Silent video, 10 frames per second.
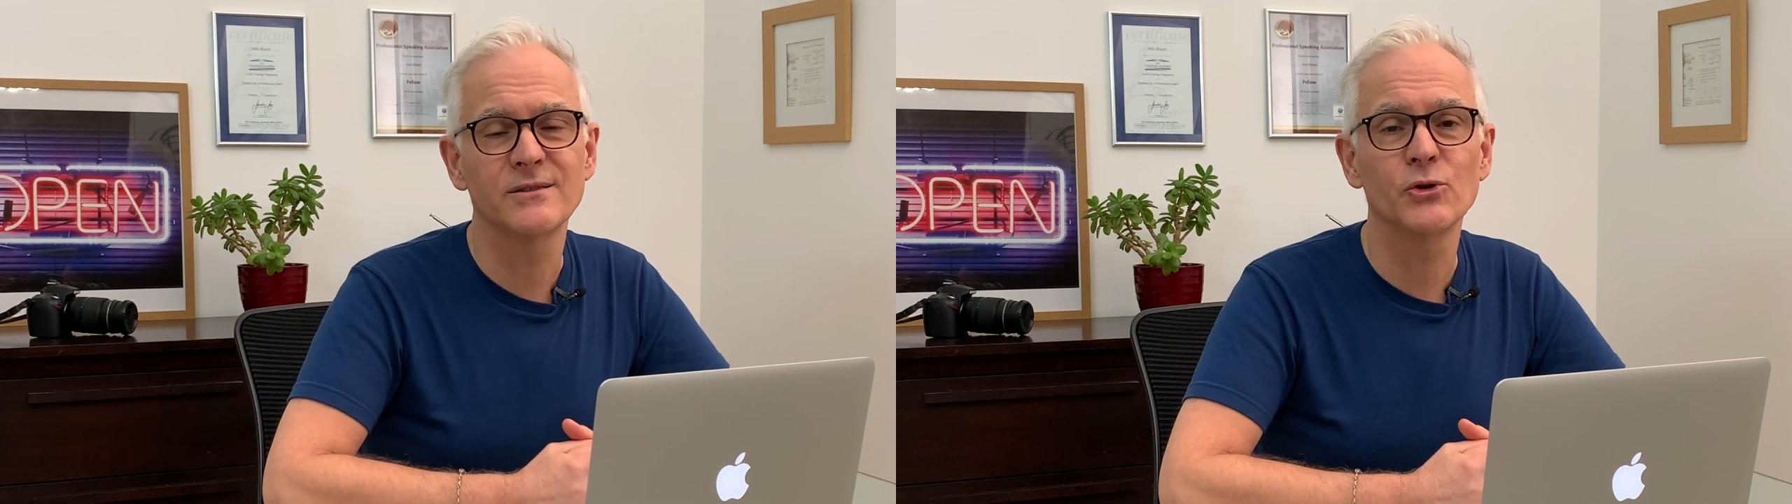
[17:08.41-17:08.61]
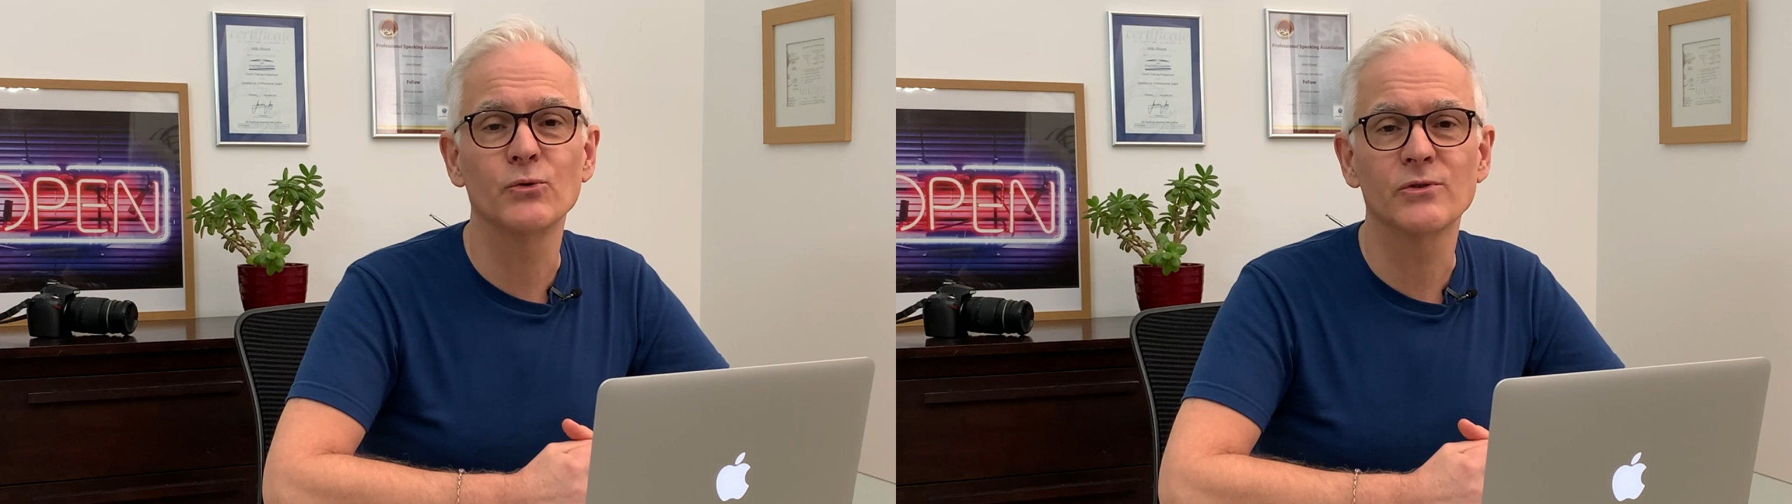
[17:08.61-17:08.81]

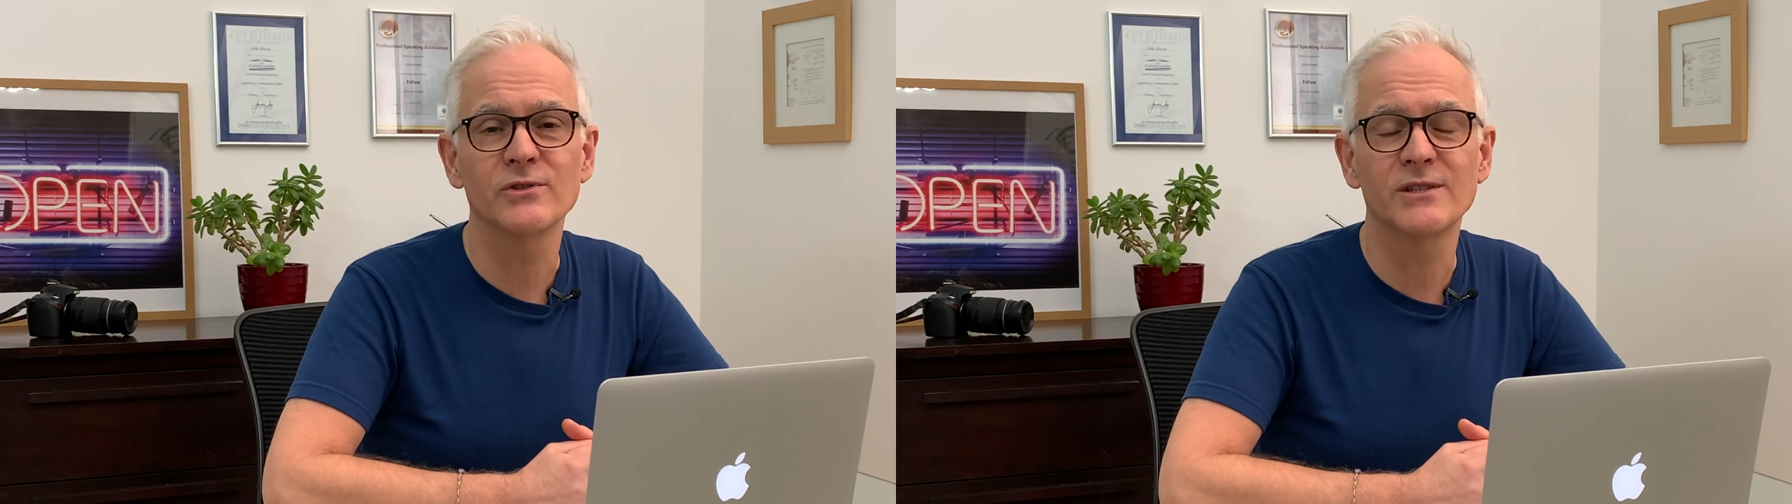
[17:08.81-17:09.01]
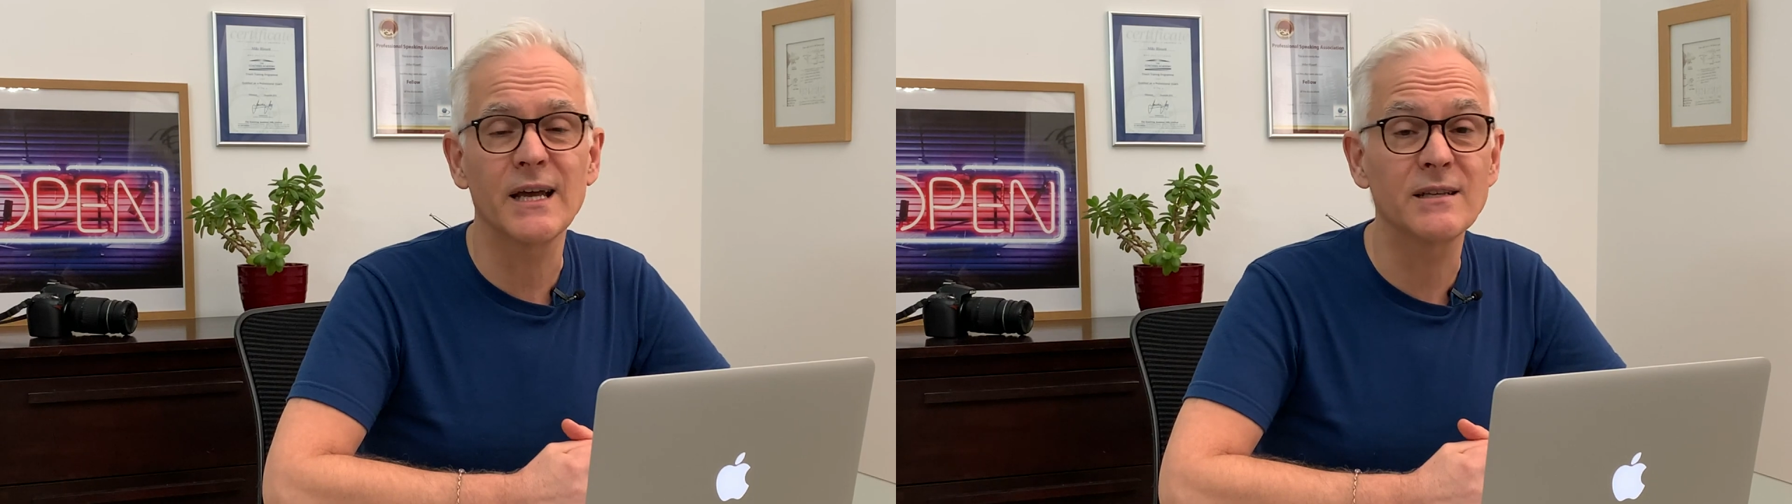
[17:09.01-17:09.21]
tools
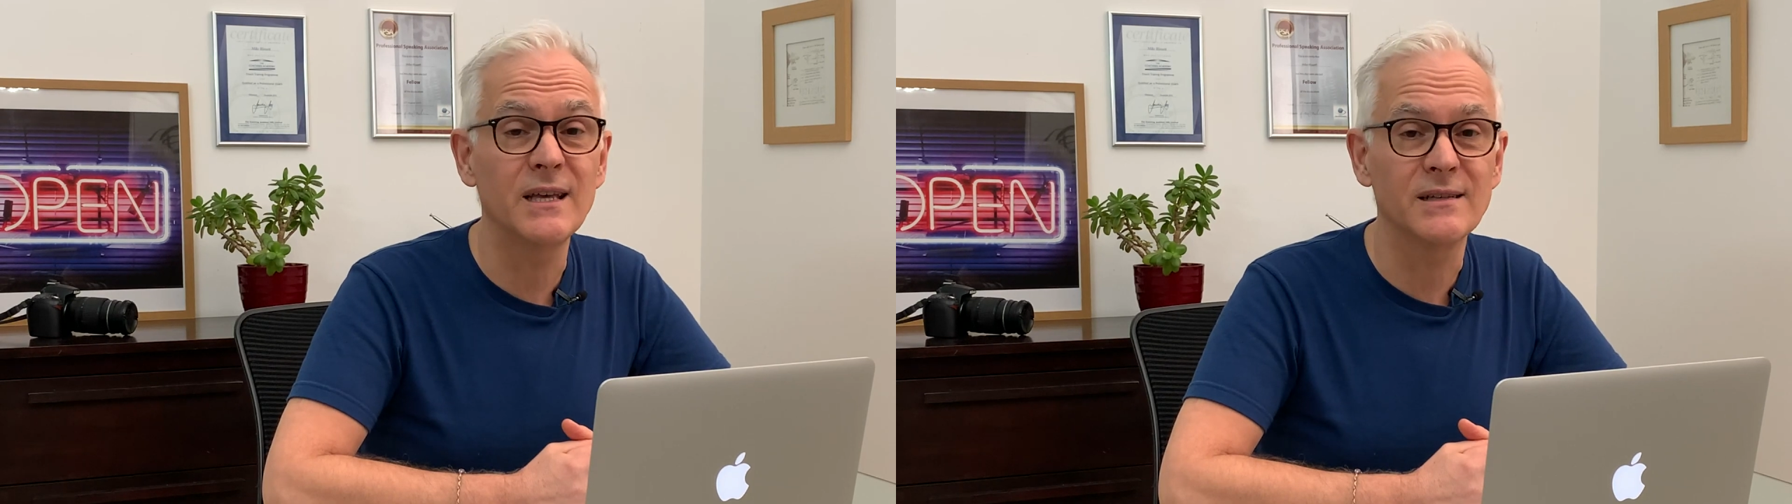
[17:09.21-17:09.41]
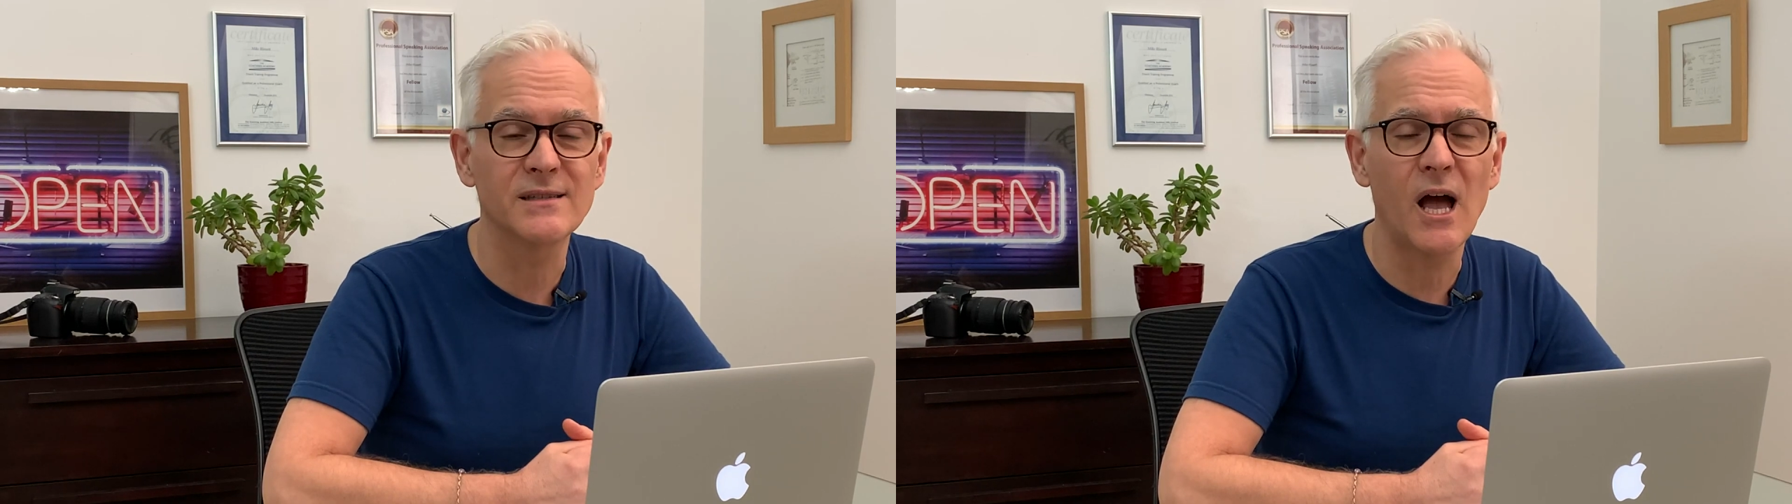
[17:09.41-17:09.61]
and
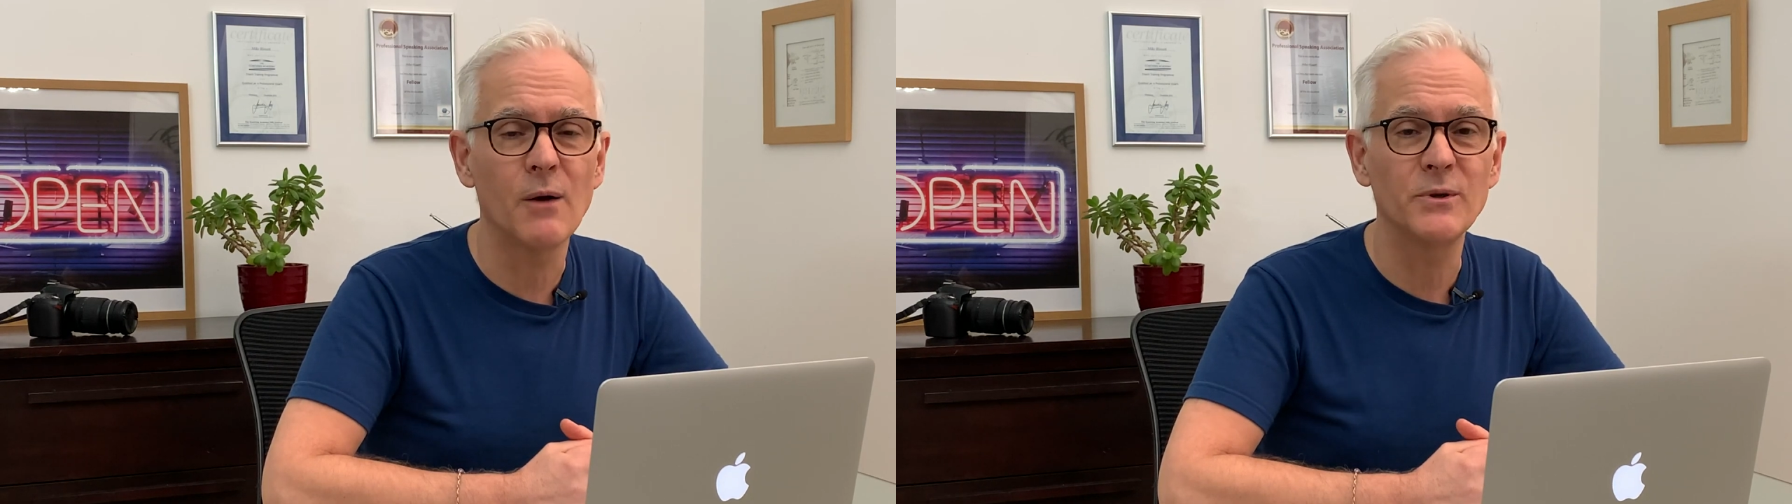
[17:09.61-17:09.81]
techniques to help